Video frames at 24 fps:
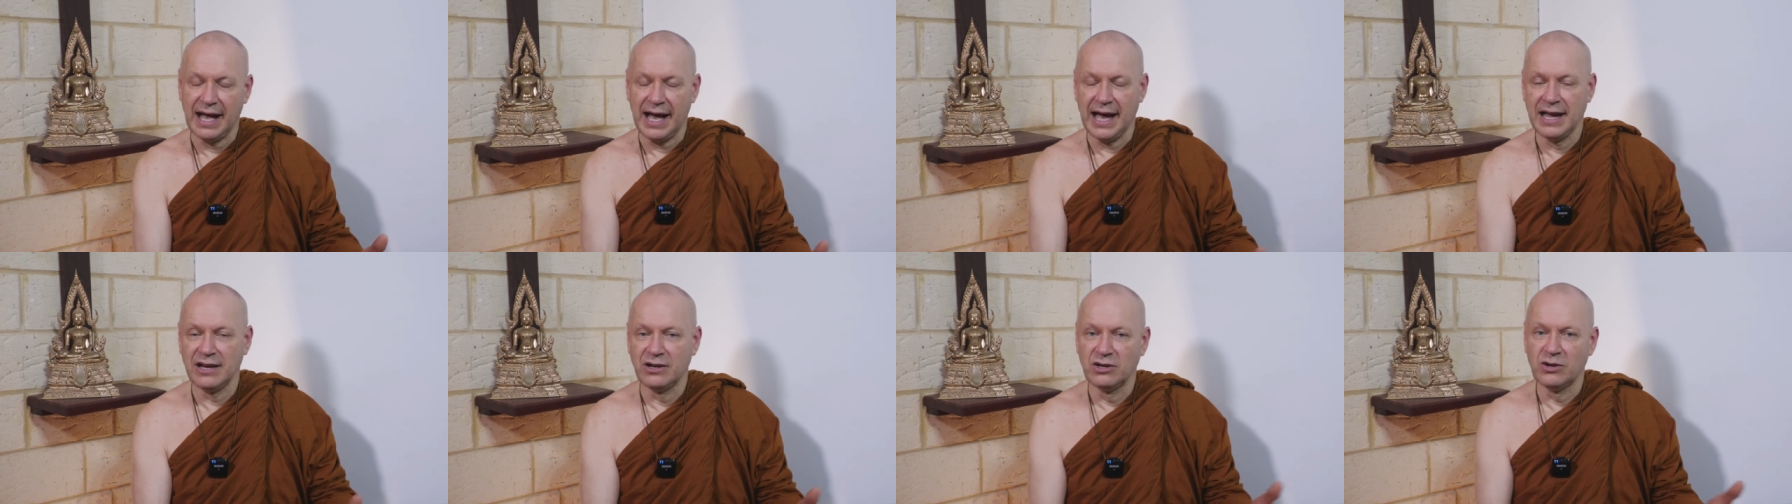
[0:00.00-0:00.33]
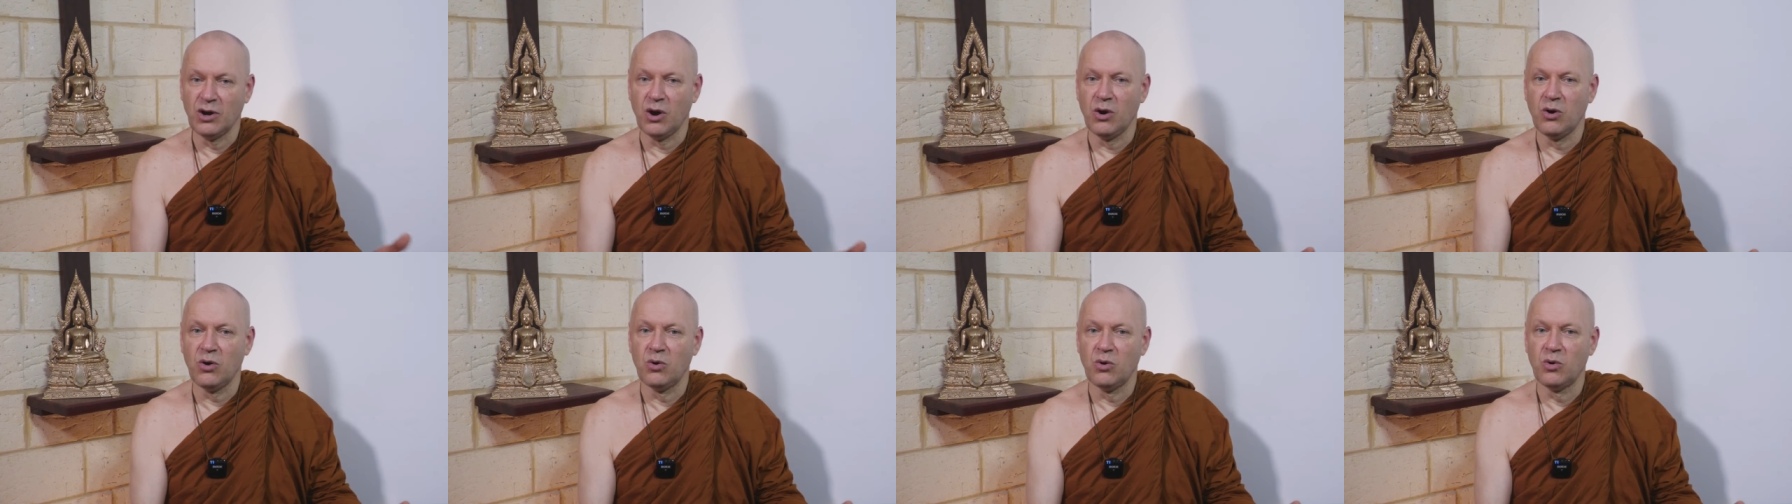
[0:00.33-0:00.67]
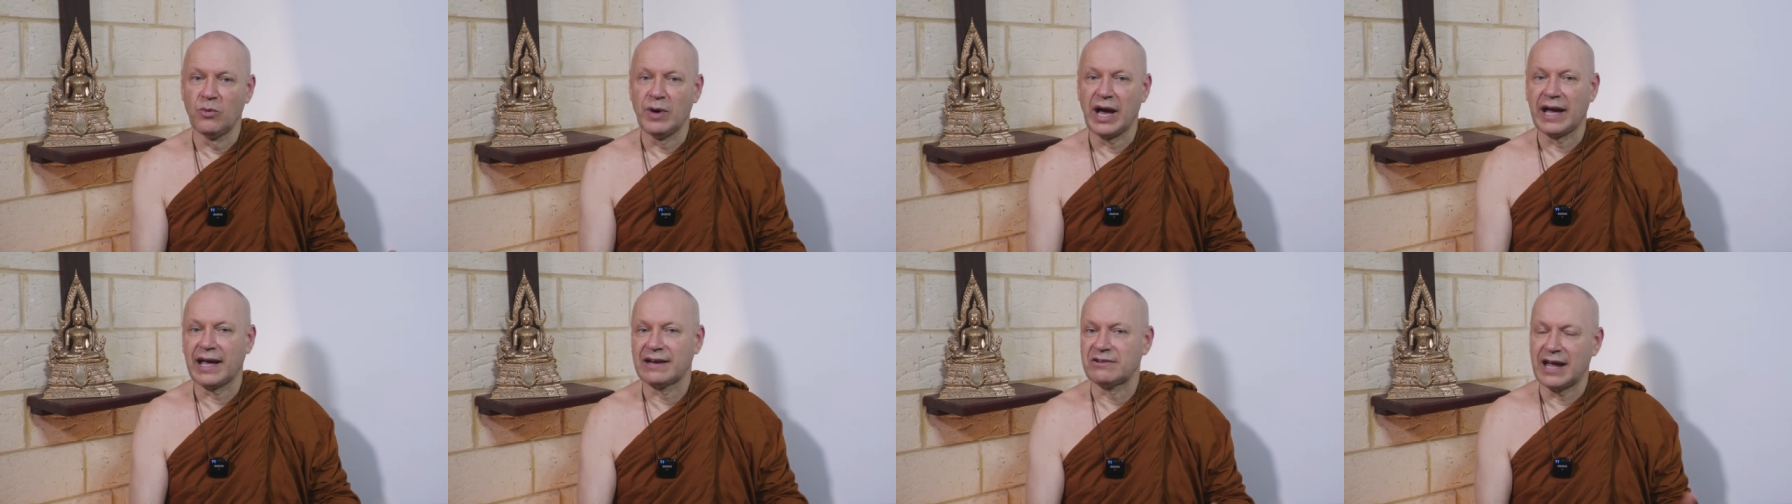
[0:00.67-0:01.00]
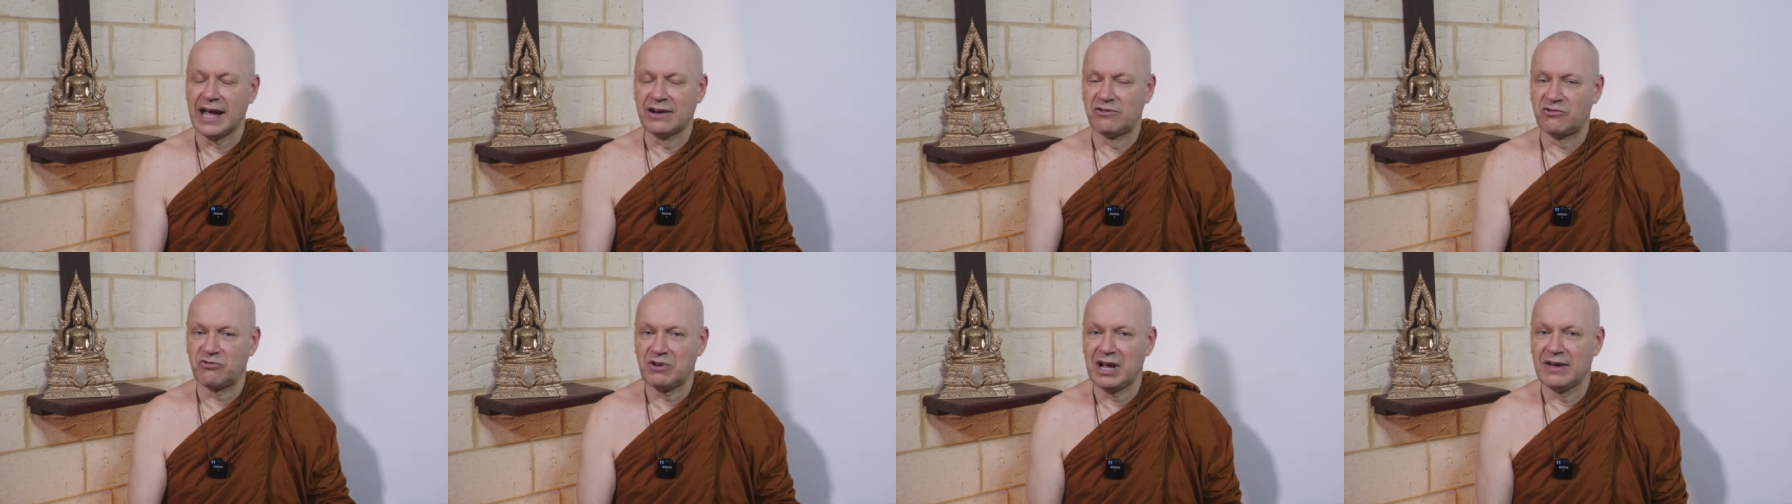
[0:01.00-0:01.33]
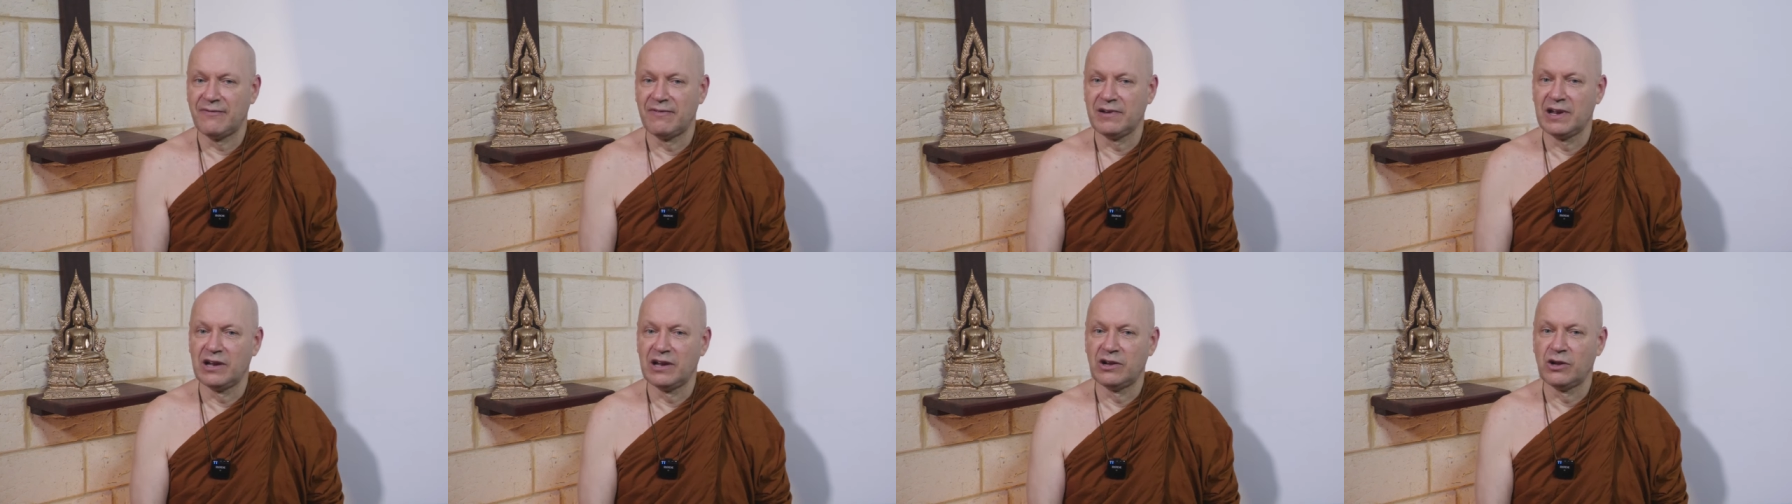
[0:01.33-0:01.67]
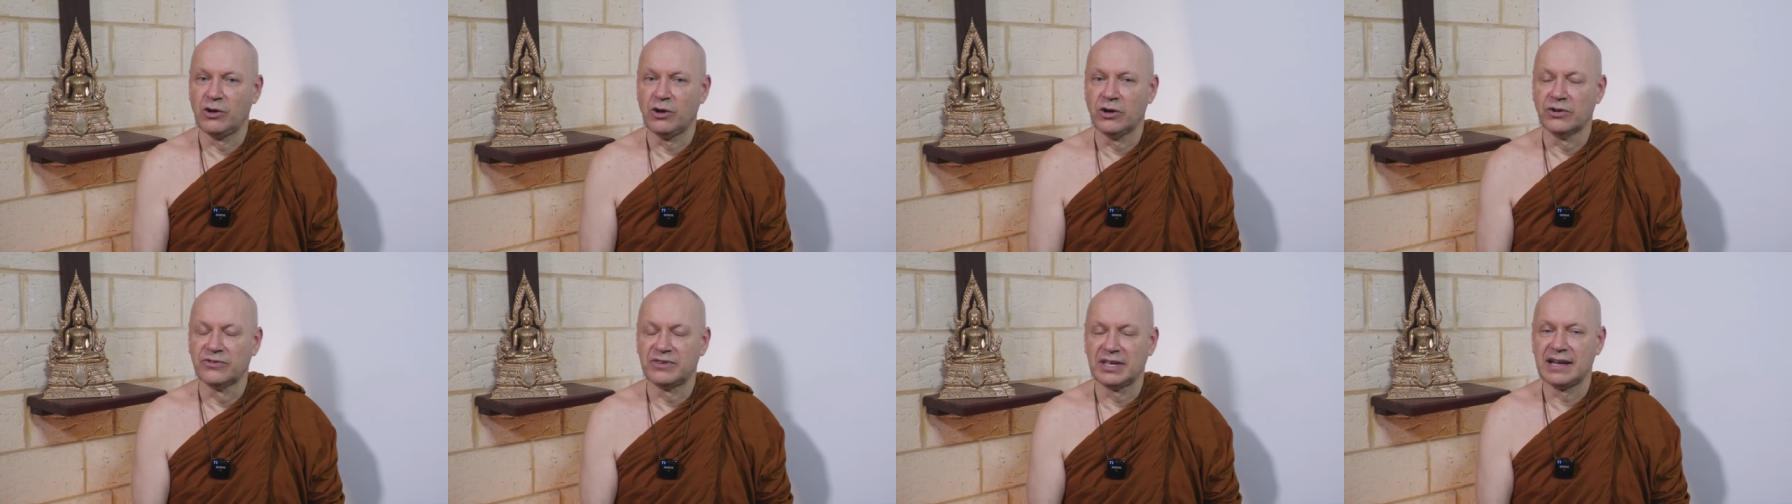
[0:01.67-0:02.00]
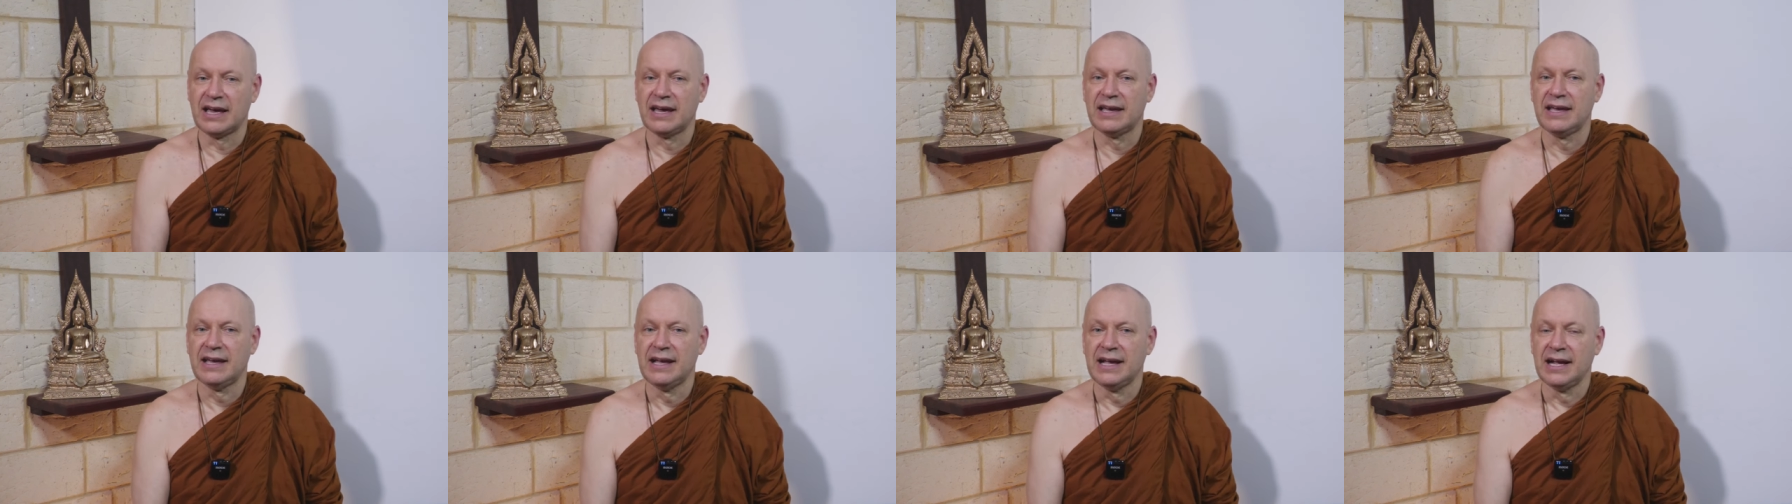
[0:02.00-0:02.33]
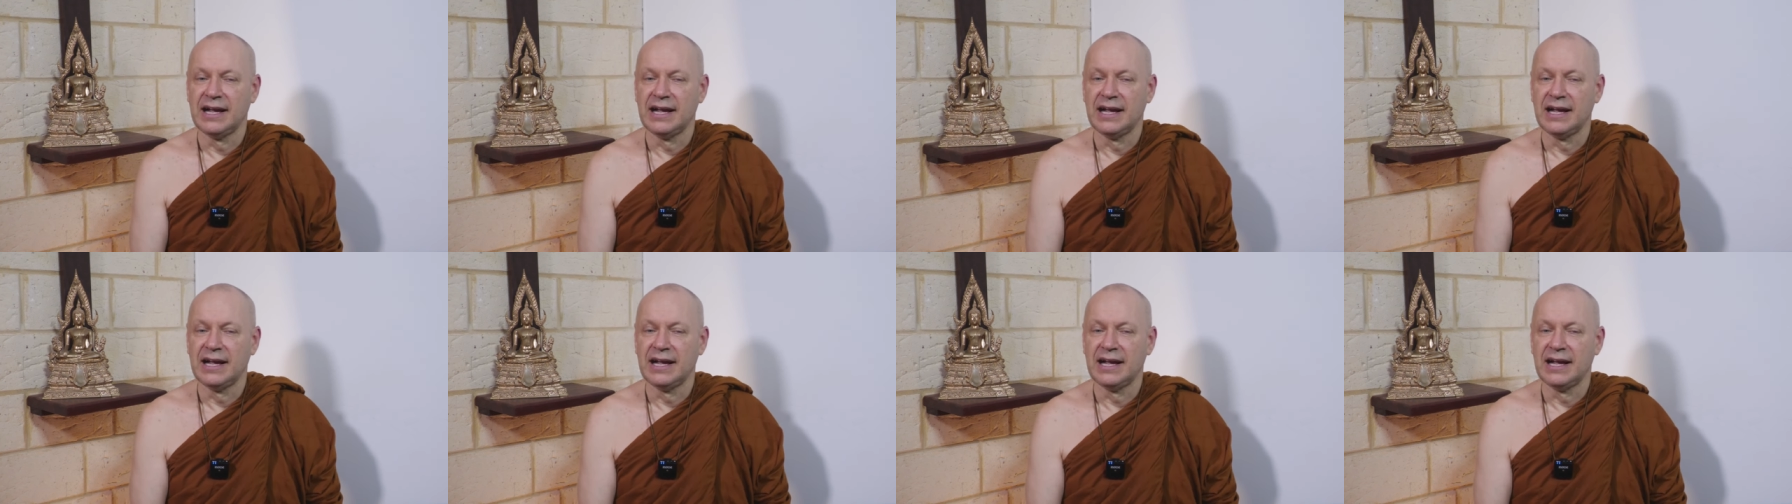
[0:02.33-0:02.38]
I know, I, I travel a lot, and I,